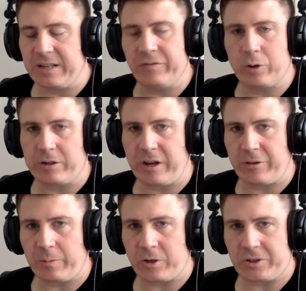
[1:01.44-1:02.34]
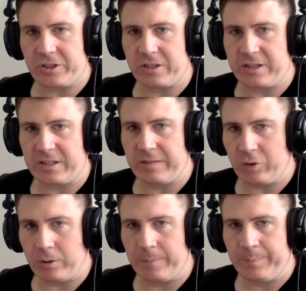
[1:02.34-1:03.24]
evil and another person does
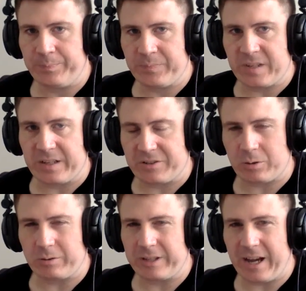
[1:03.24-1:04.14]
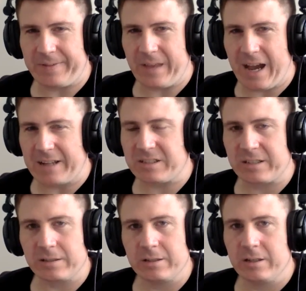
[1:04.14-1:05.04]
evil, it's really not
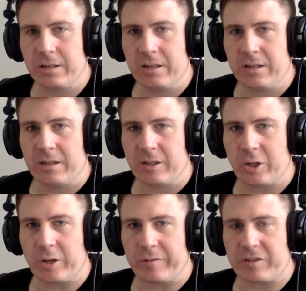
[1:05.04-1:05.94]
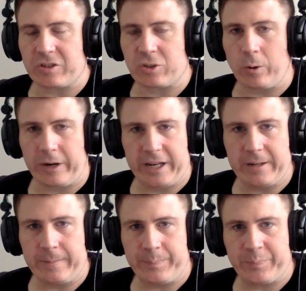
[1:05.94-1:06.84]
that good of a story.
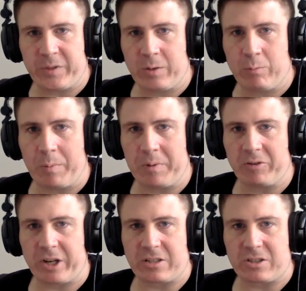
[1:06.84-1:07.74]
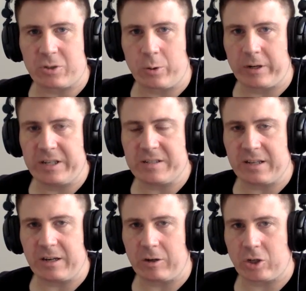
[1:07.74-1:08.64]
When we look at stories
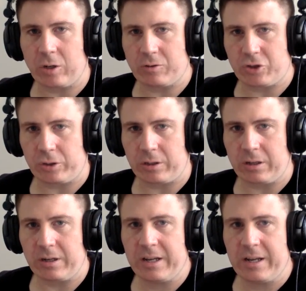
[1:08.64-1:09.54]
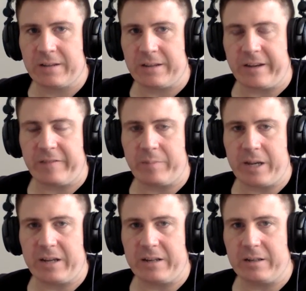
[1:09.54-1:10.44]
in our culture that have
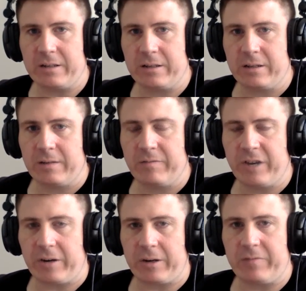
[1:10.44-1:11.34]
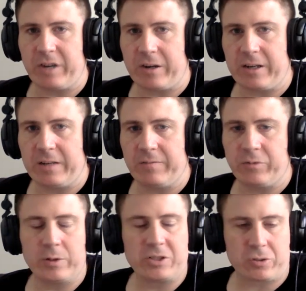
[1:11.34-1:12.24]
been very, very
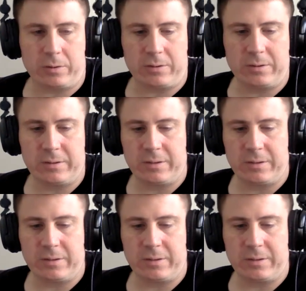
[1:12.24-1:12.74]
influential